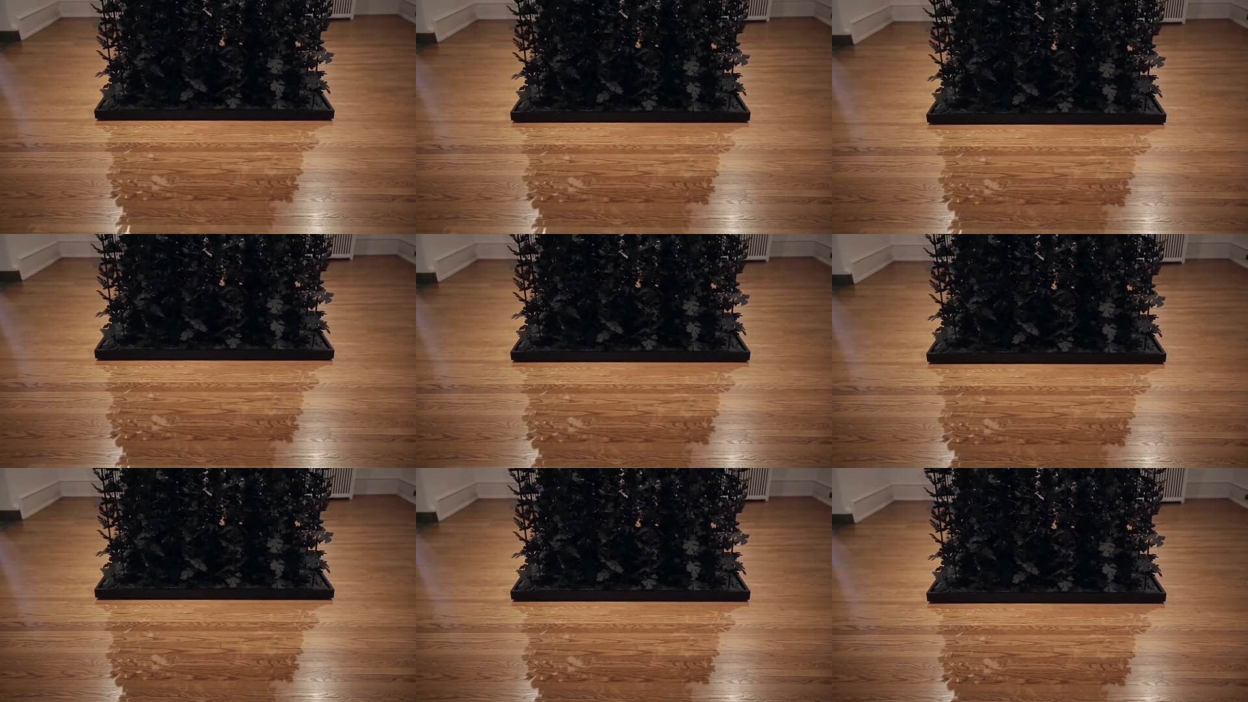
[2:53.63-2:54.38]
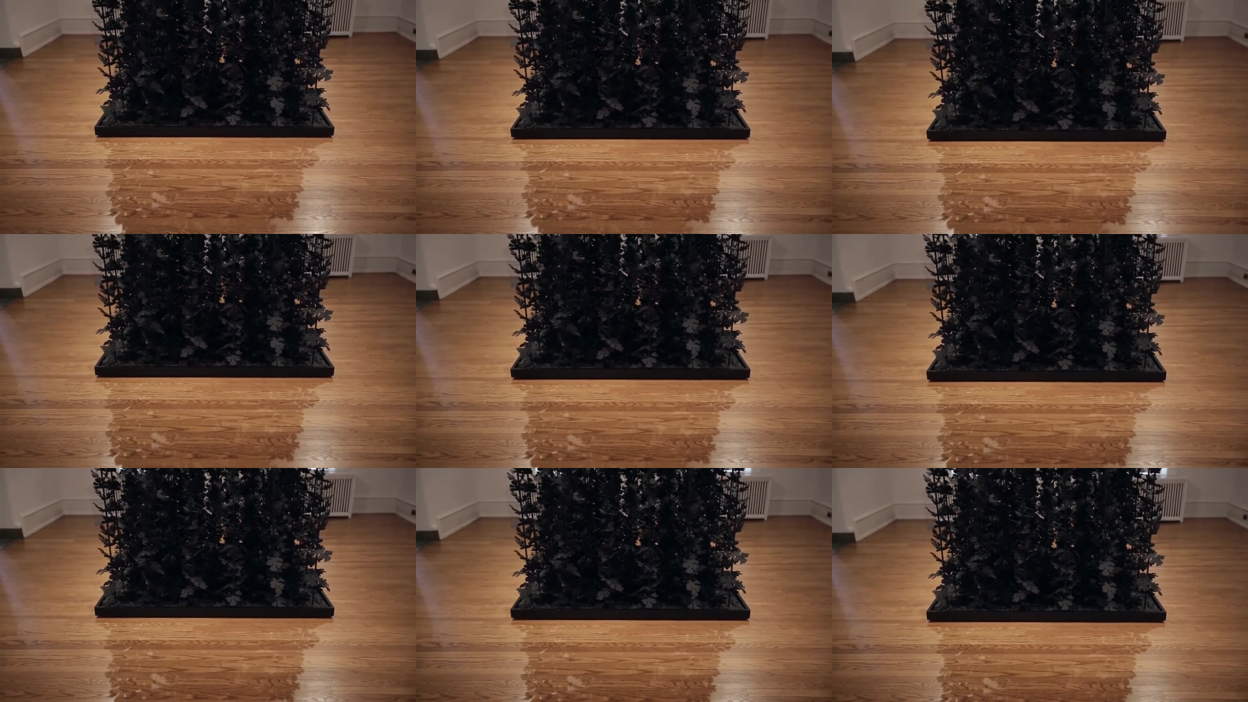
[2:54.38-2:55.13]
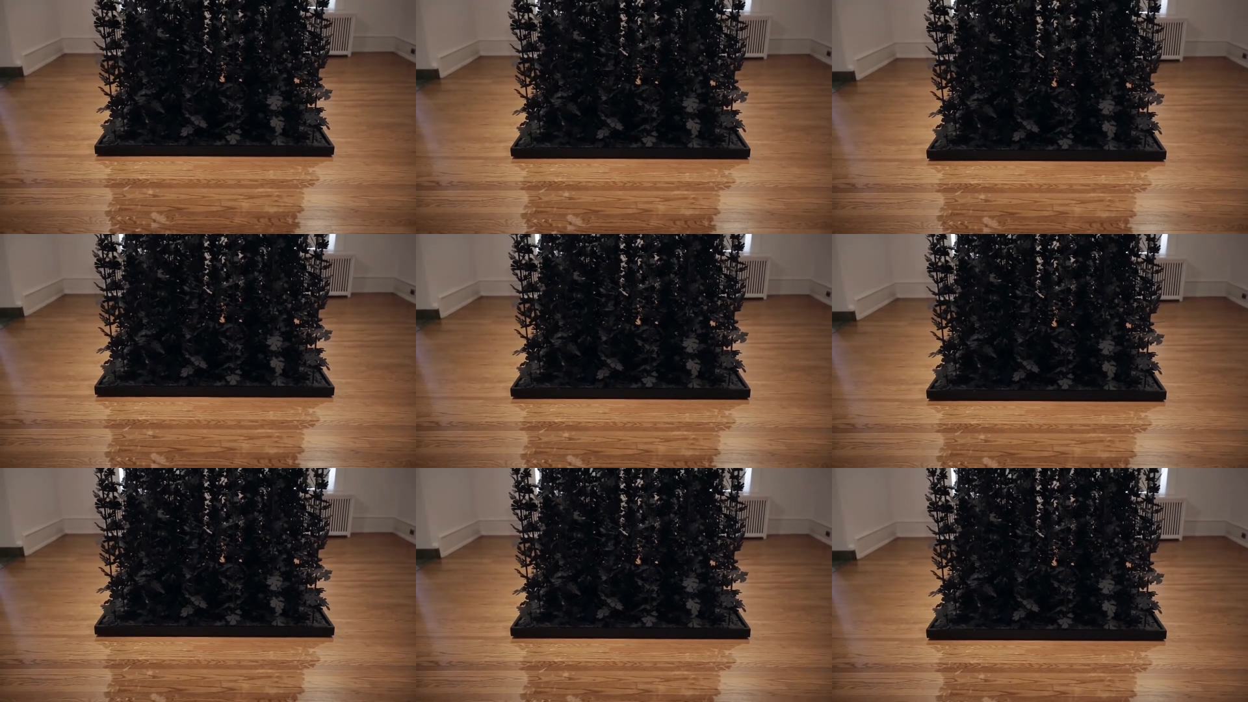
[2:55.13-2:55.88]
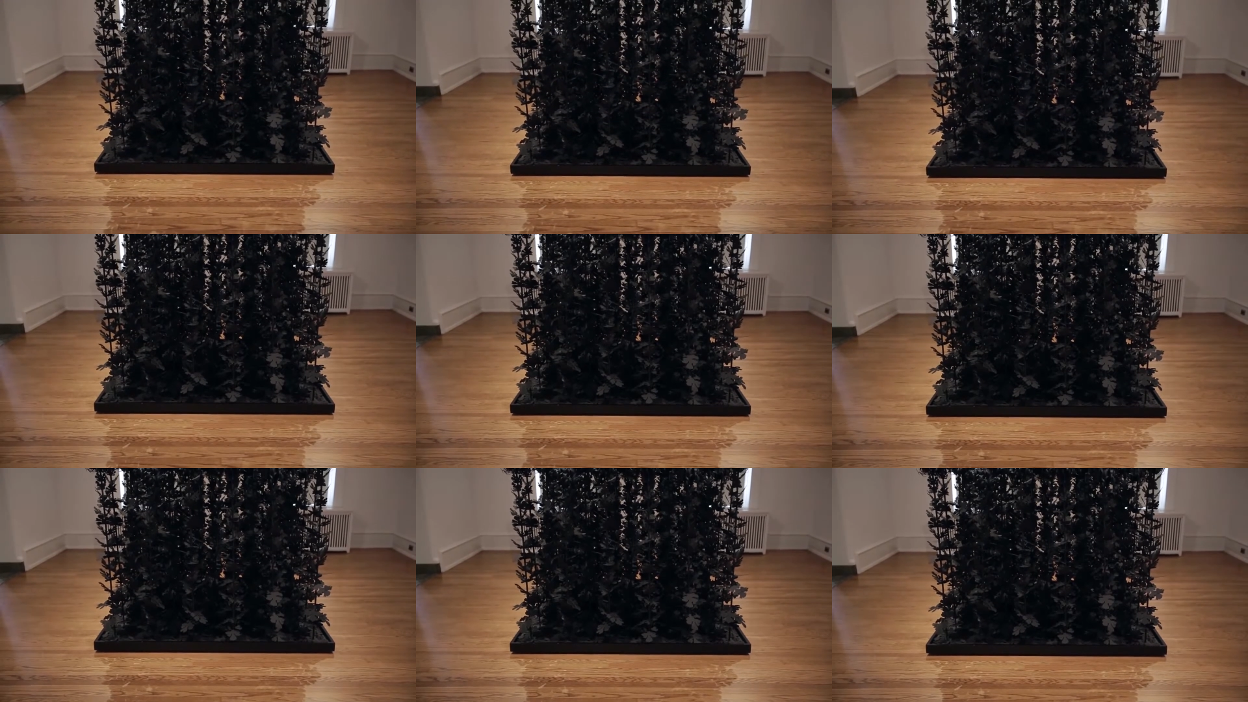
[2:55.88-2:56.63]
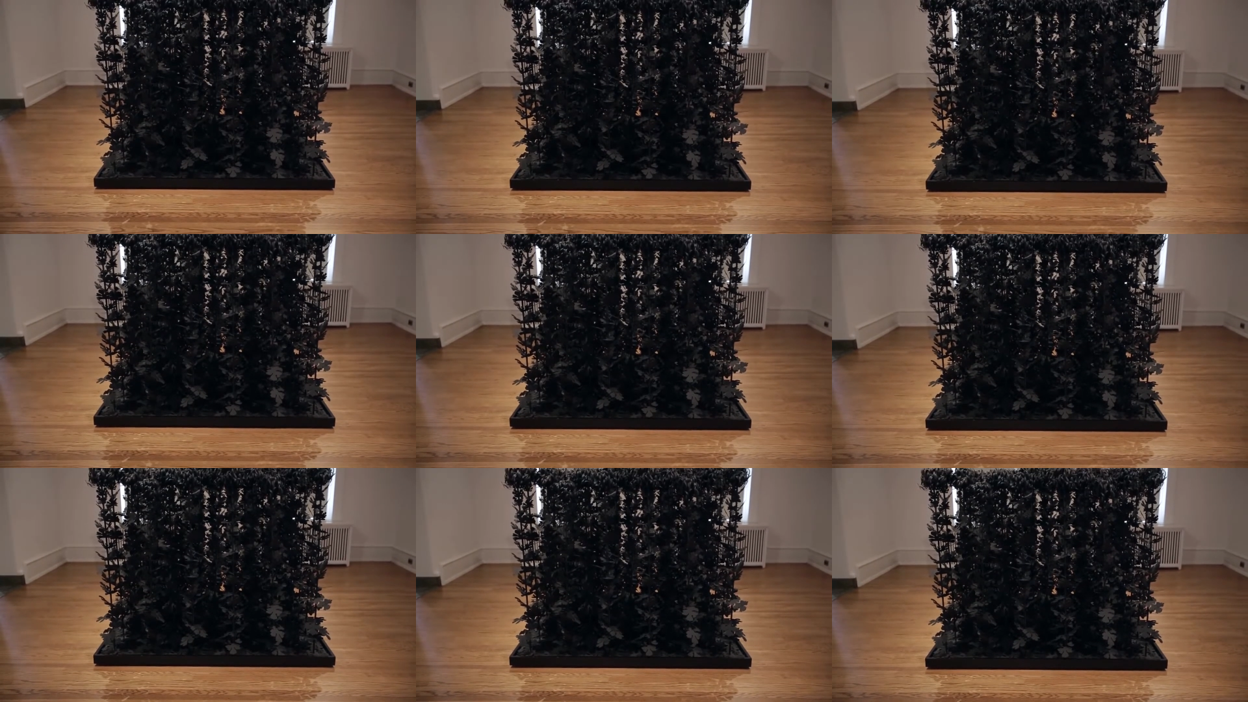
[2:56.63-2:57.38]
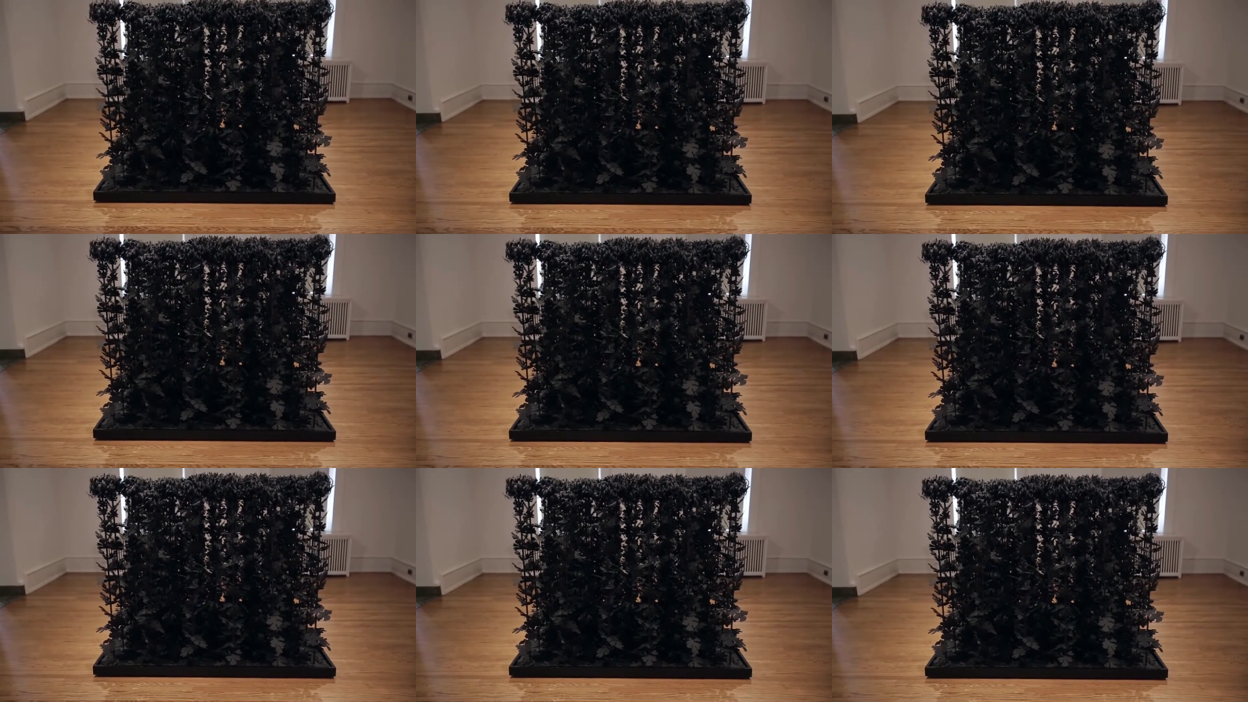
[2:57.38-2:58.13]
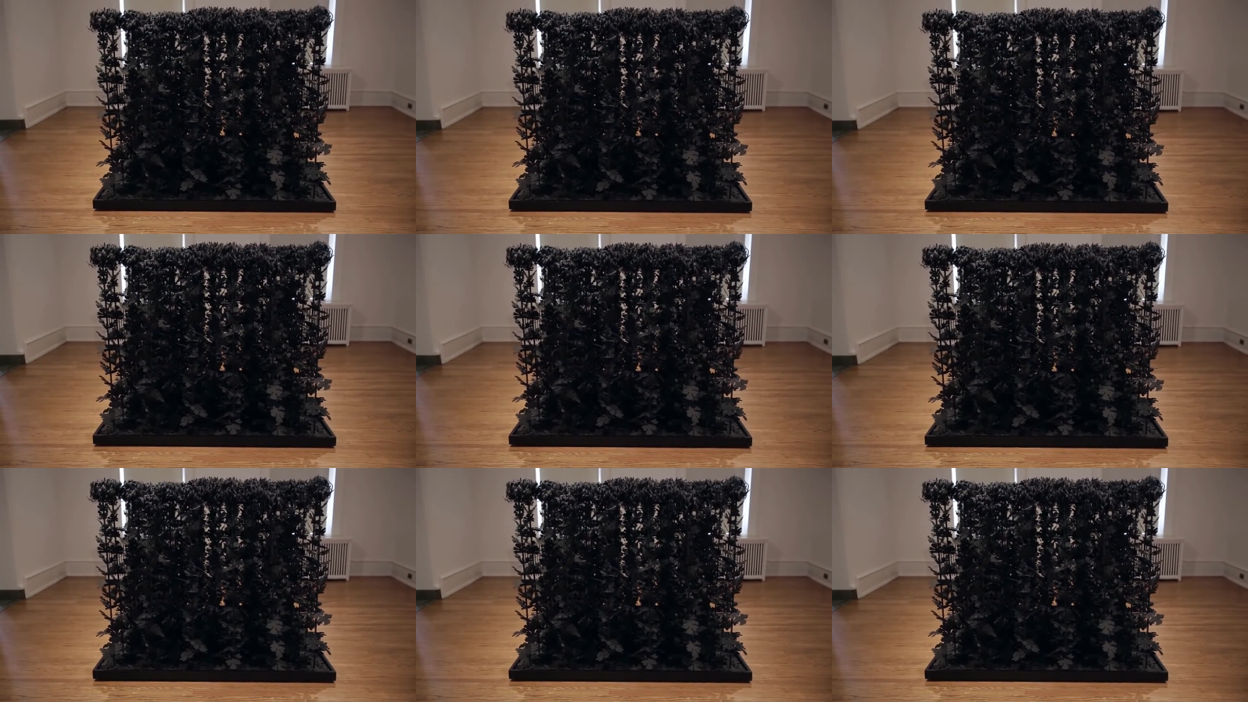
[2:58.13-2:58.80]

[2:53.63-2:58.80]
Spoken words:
No face is visible, so there are no lips to read.